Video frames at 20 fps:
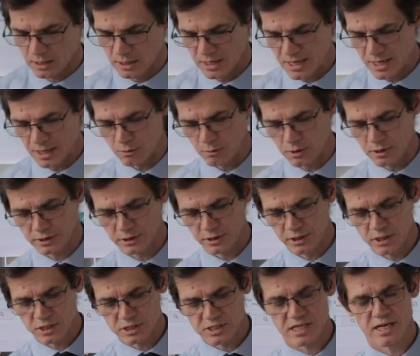Now,
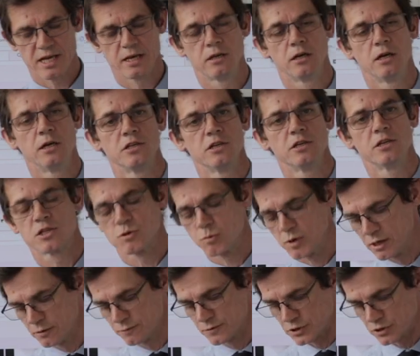Year 10 and Year
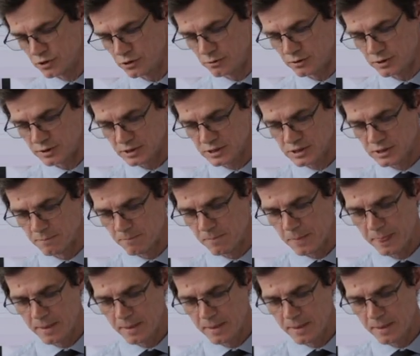12 students.